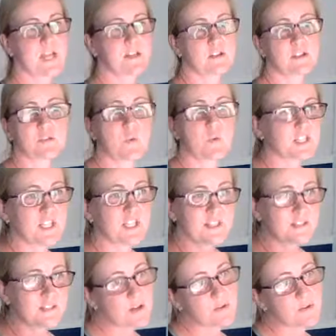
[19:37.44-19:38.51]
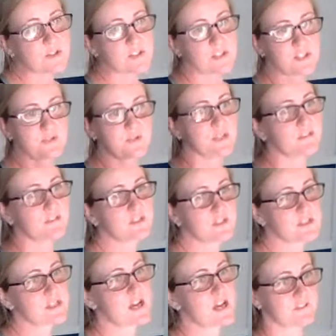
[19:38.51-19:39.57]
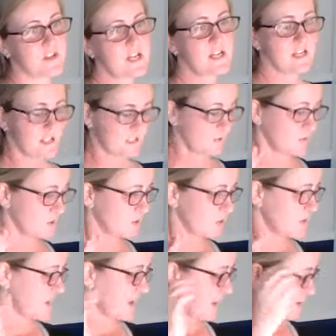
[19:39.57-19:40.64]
And you're just watching it alone. You're just doing it for yourself. So enjoy